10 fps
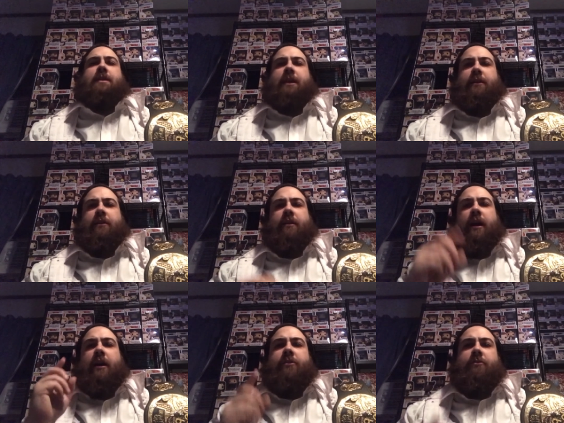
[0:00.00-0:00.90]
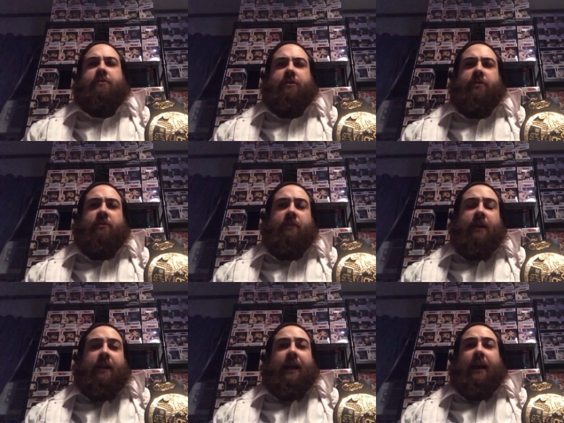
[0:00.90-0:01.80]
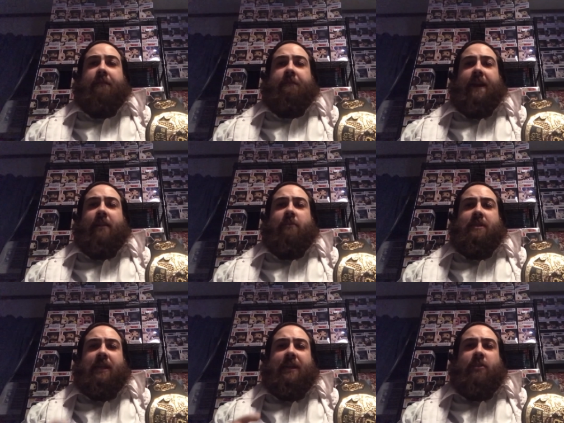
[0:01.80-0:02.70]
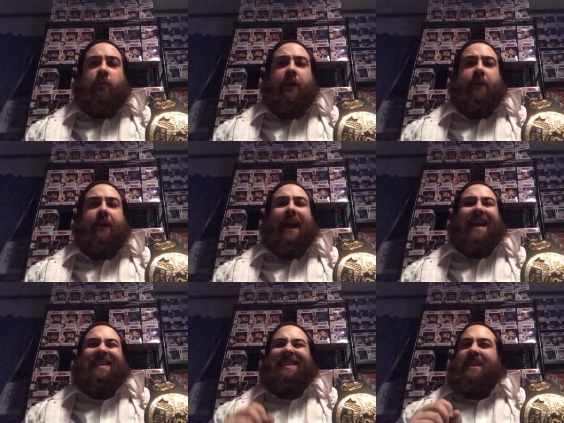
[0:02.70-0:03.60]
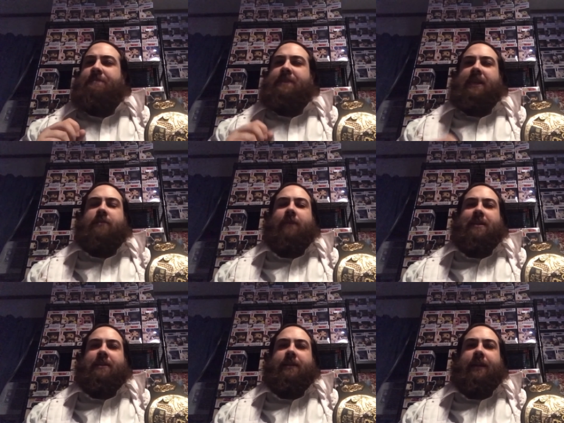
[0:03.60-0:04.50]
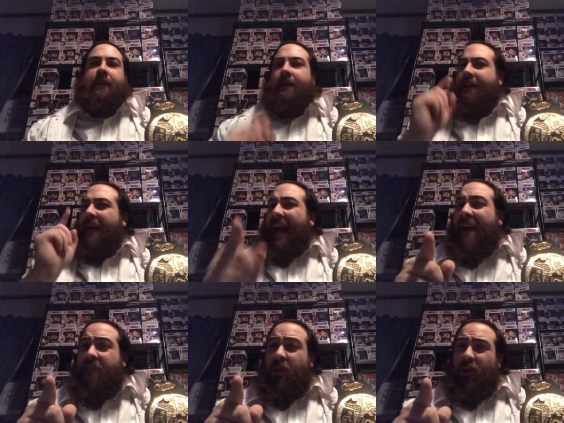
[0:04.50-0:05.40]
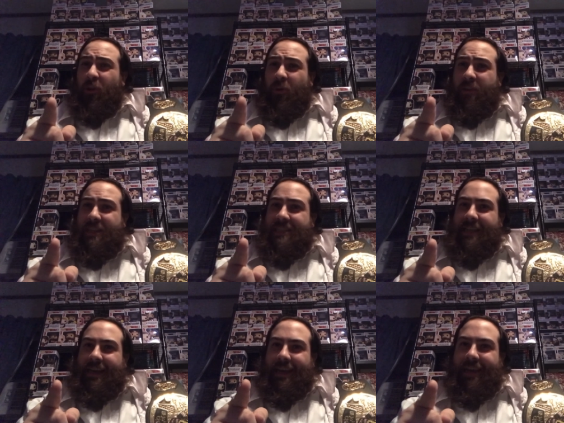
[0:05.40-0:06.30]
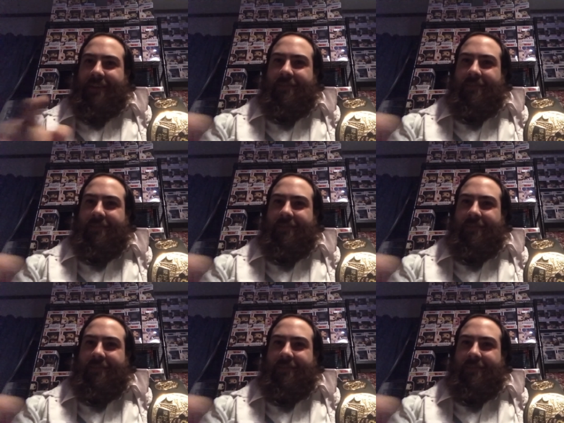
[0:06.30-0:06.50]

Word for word: here on YouTube and follow us on Twitter at Deep Six Wrestling. Have a glorious day.